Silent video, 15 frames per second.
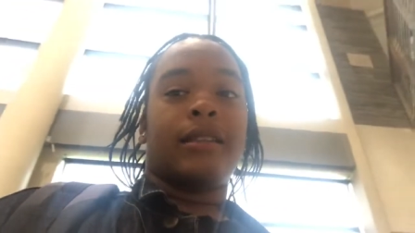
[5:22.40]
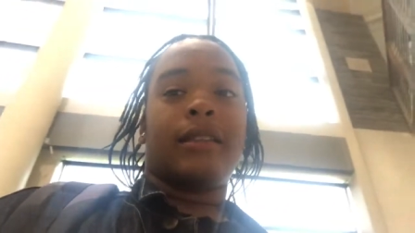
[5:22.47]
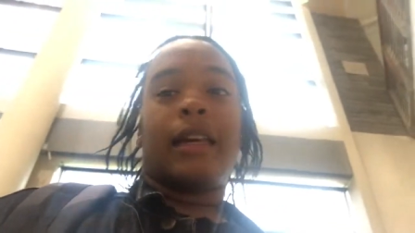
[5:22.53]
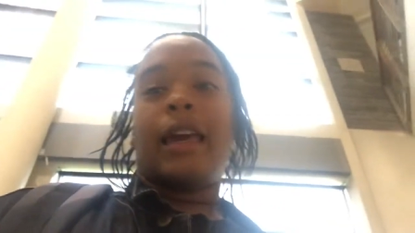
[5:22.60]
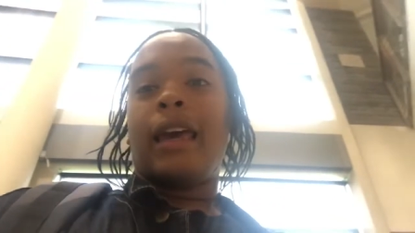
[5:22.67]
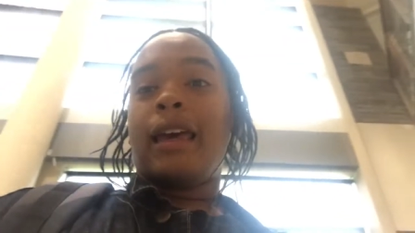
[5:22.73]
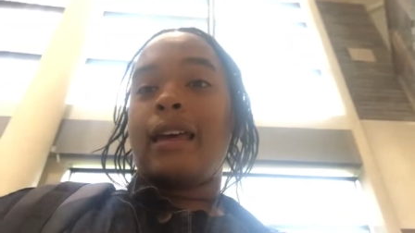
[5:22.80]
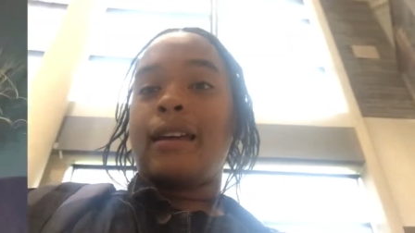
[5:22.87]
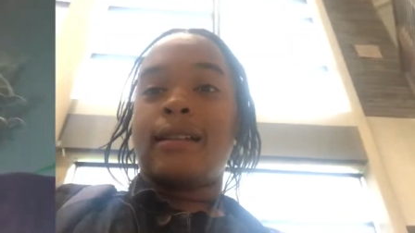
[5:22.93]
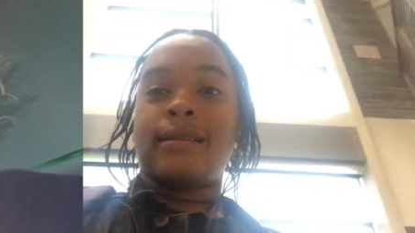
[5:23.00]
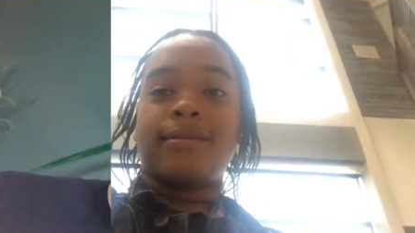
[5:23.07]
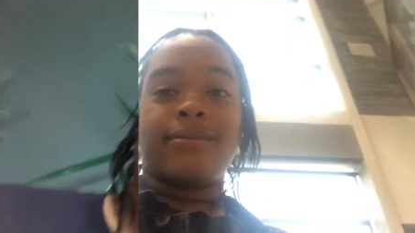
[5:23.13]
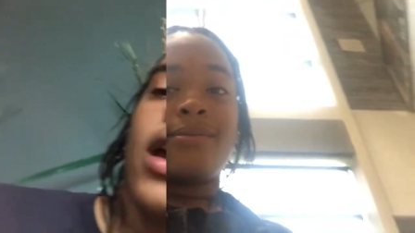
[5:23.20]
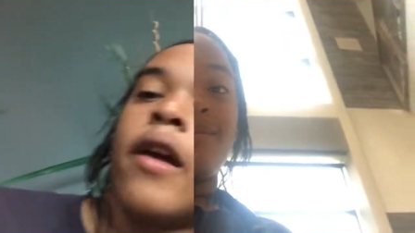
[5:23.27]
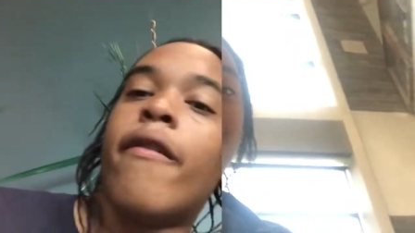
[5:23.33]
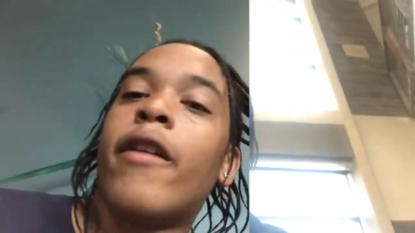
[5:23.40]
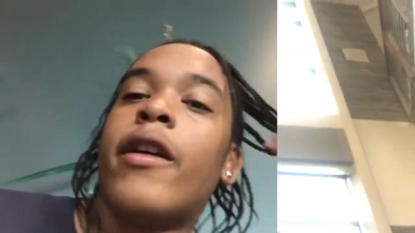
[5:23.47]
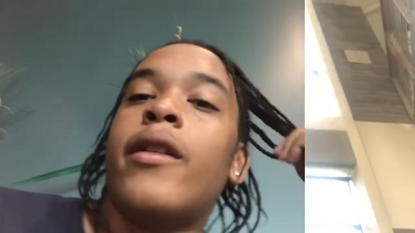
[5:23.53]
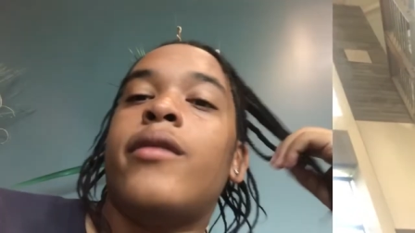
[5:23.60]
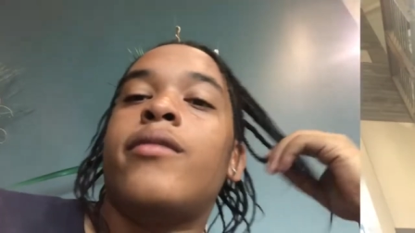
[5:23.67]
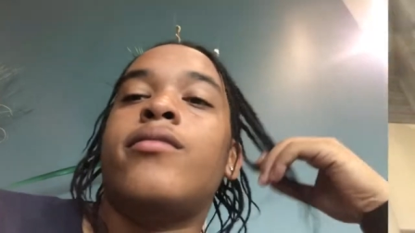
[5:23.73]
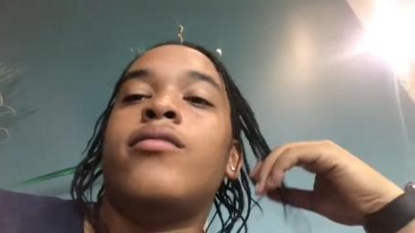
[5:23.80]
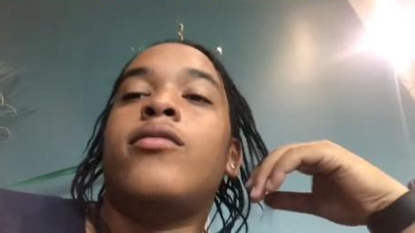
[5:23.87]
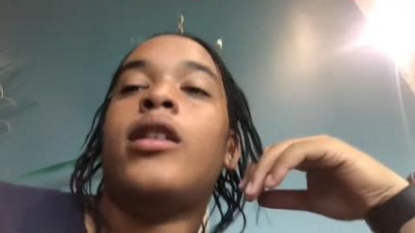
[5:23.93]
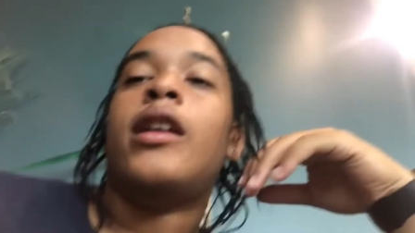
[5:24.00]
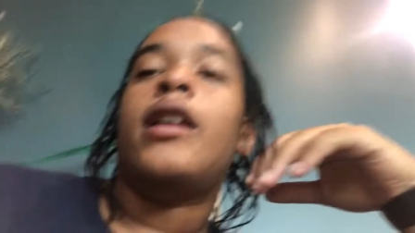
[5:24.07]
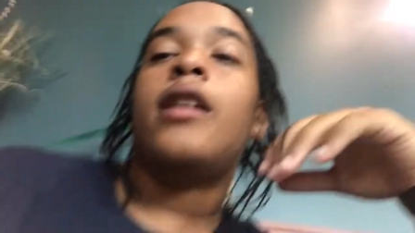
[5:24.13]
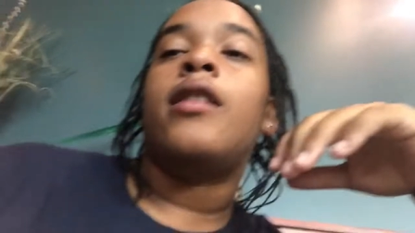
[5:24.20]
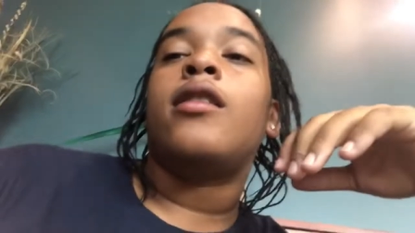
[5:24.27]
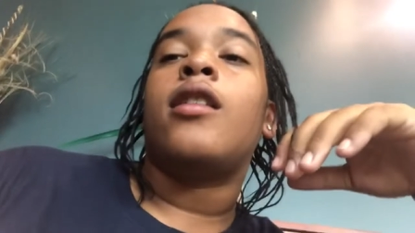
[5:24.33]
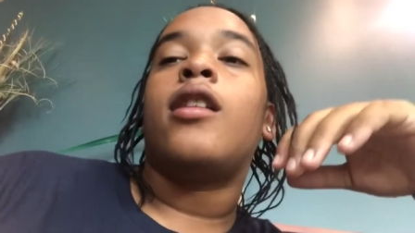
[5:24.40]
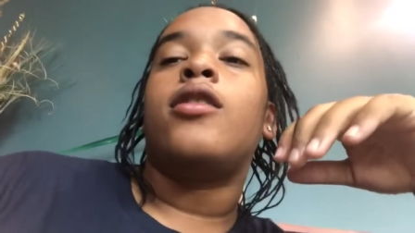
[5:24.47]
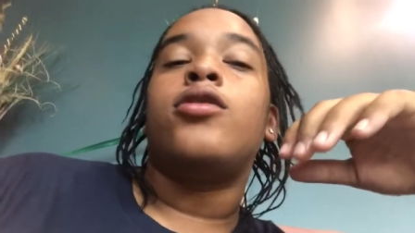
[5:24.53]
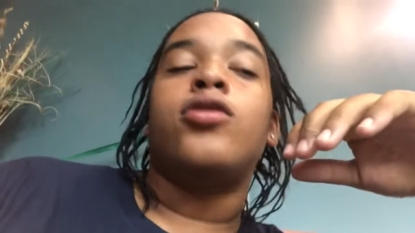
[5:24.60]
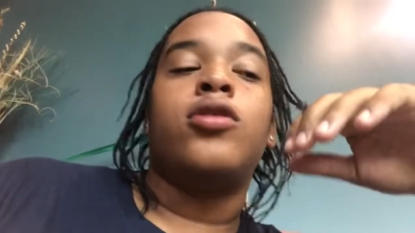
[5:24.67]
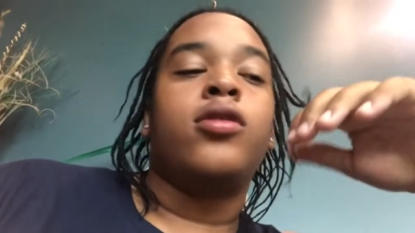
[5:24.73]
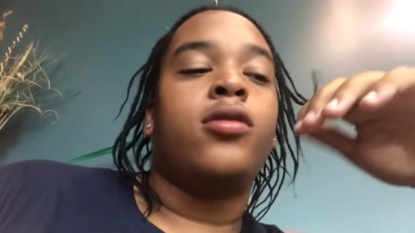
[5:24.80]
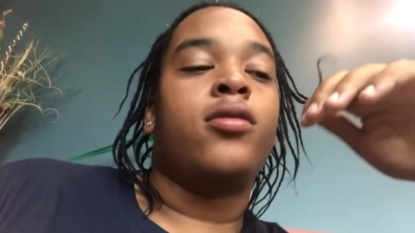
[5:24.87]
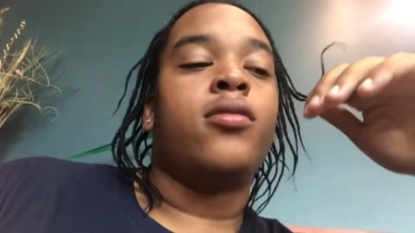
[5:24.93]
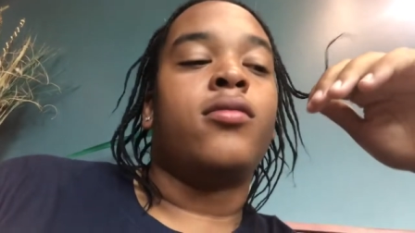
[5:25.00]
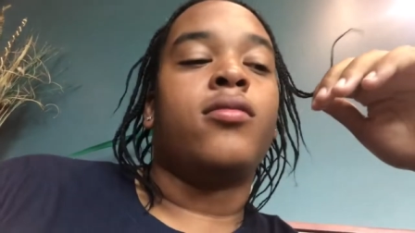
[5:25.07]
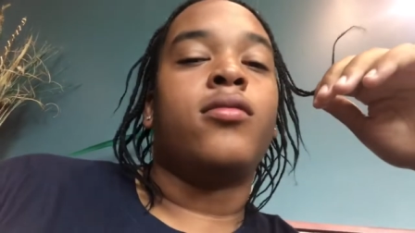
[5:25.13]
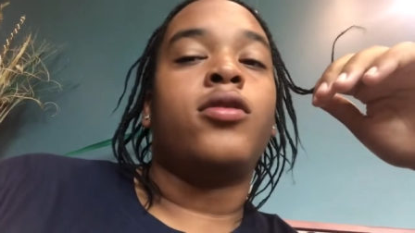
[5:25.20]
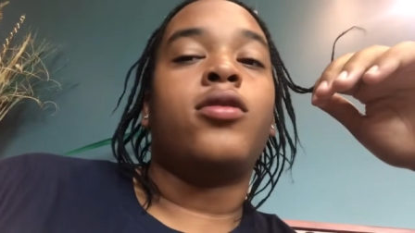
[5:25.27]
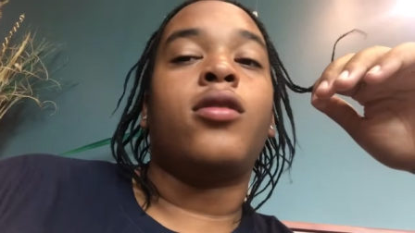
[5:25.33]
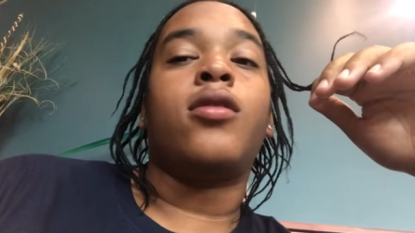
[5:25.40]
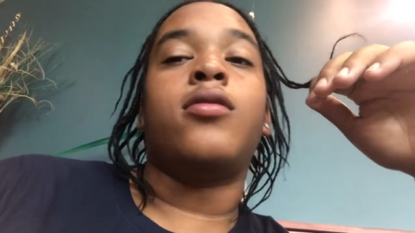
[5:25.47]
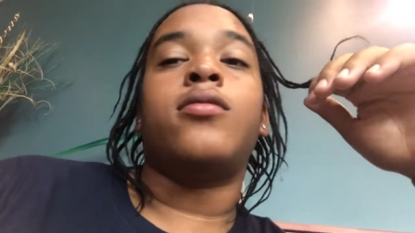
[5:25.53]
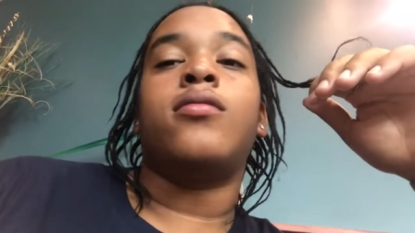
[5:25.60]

yeah. Anyway, we in lunch. So